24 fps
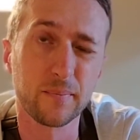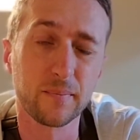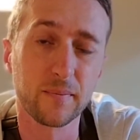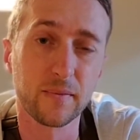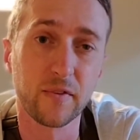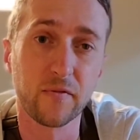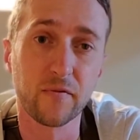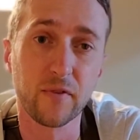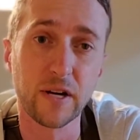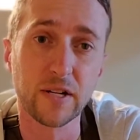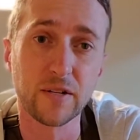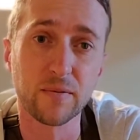
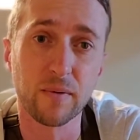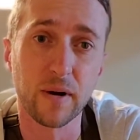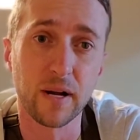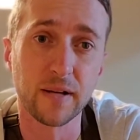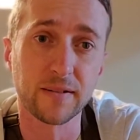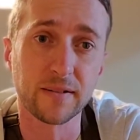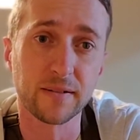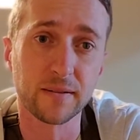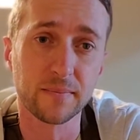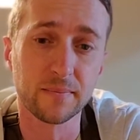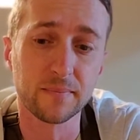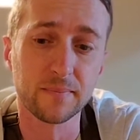French
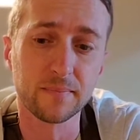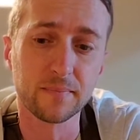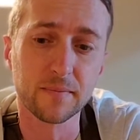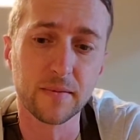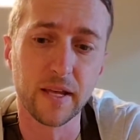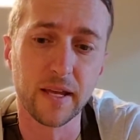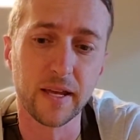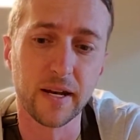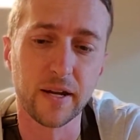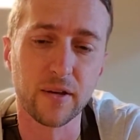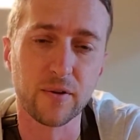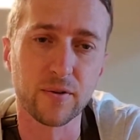press.
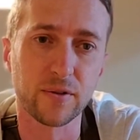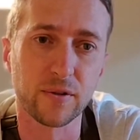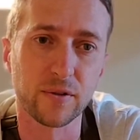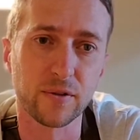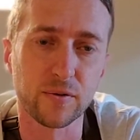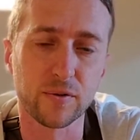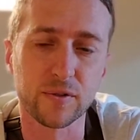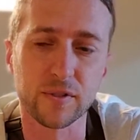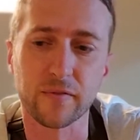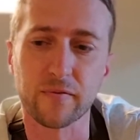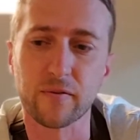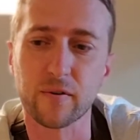And I usually
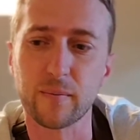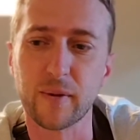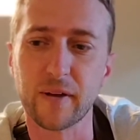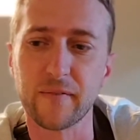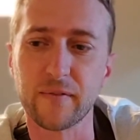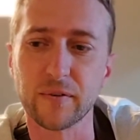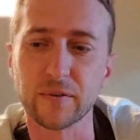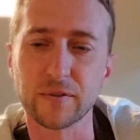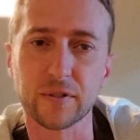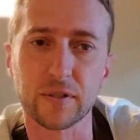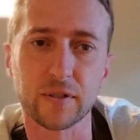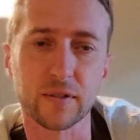use it for my
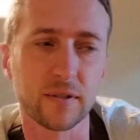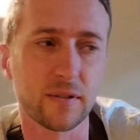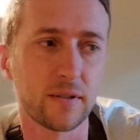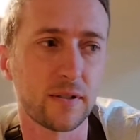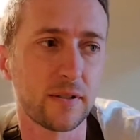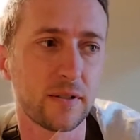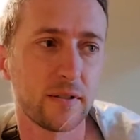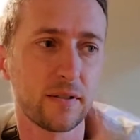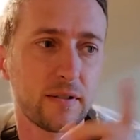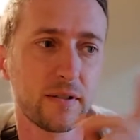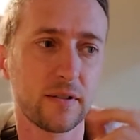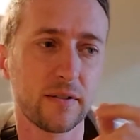filter
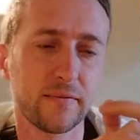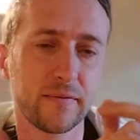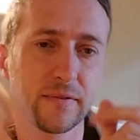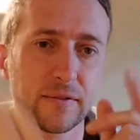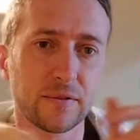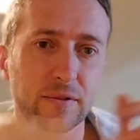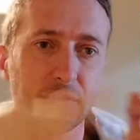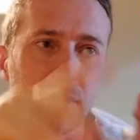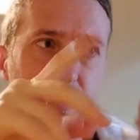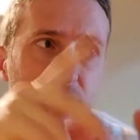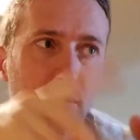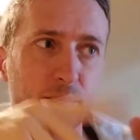
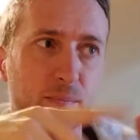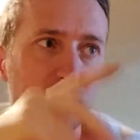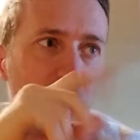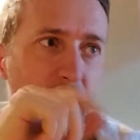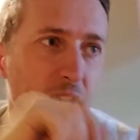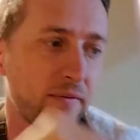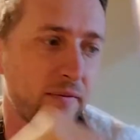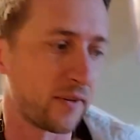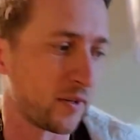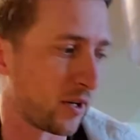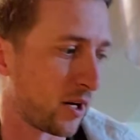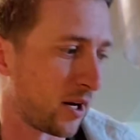
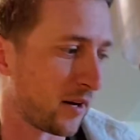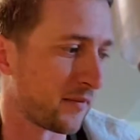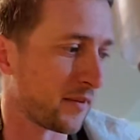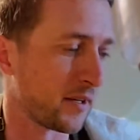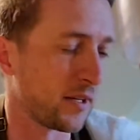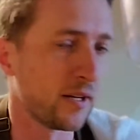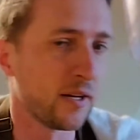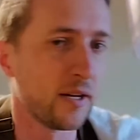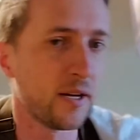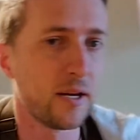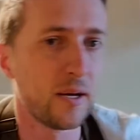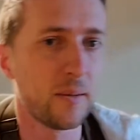siphon
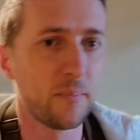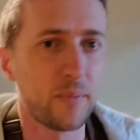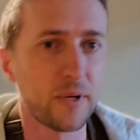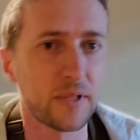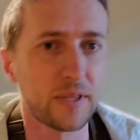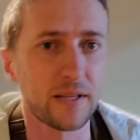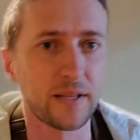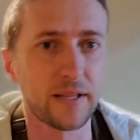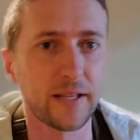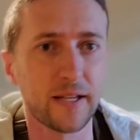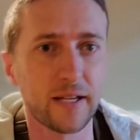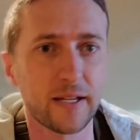coffee. Put
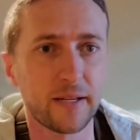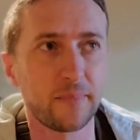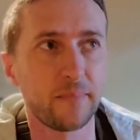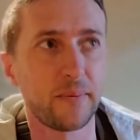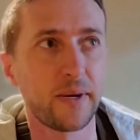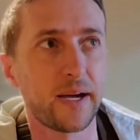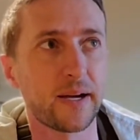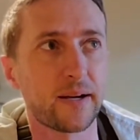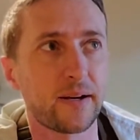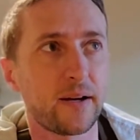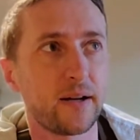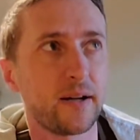the lid
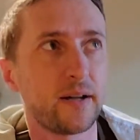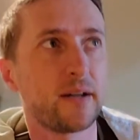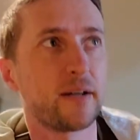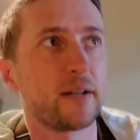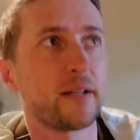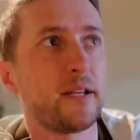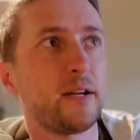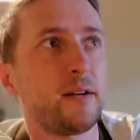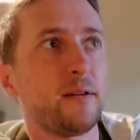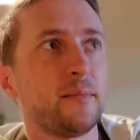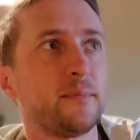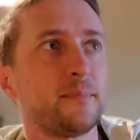back on
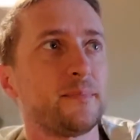here.